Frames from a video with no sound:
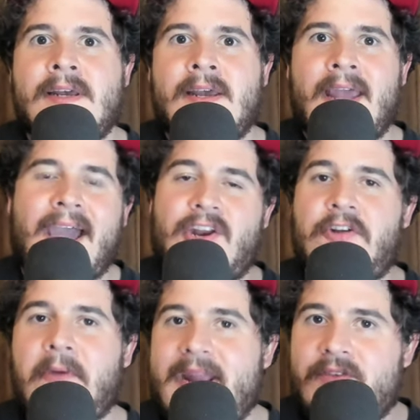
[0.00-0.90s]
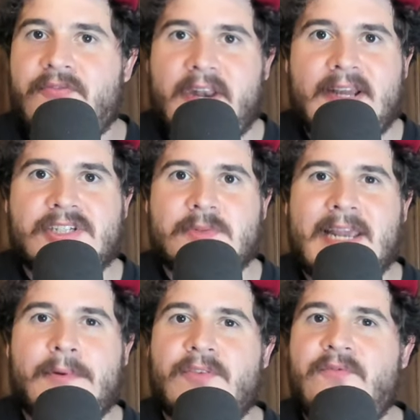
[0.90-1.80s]
had a great finish, was
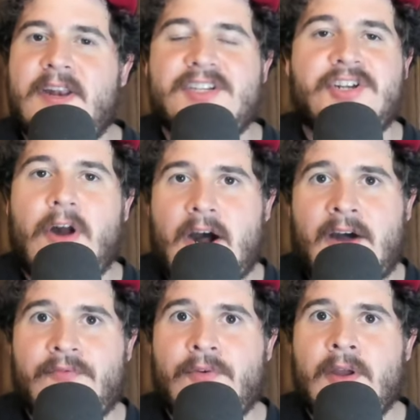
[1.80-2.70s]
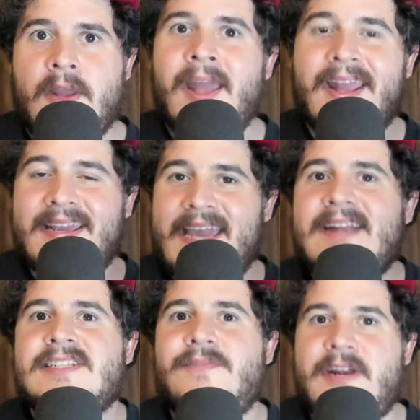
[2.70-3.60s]
able to finish it off and get
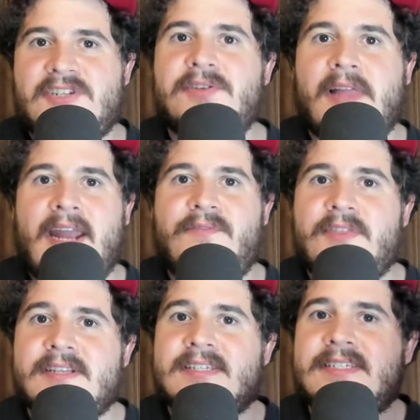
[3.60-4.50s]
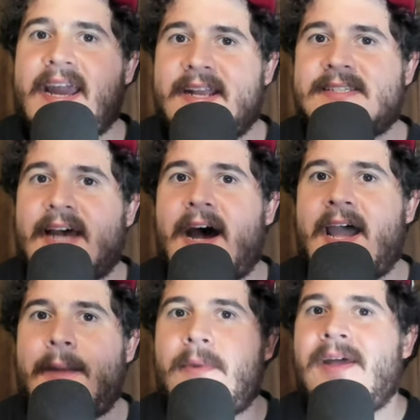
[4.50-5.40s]
to victory lane for the second
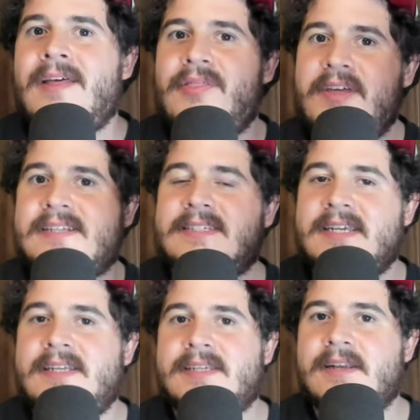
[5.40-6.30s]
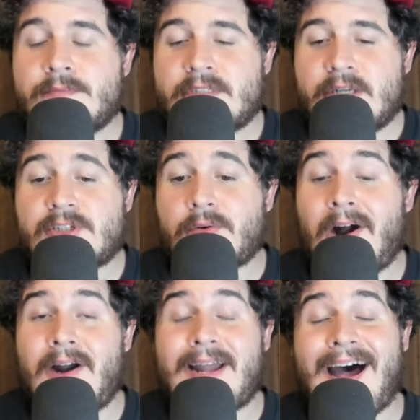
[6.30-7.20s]
time this season. It was the
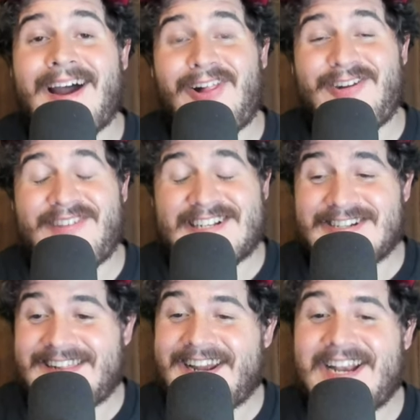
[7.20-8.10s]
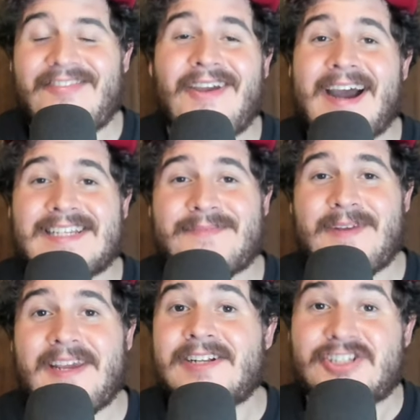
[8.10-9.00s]
wrong Kyle in victory lane, if you ask
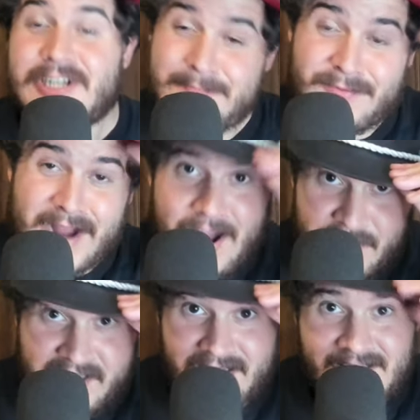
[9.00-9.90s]
me. It should have been Rowdy.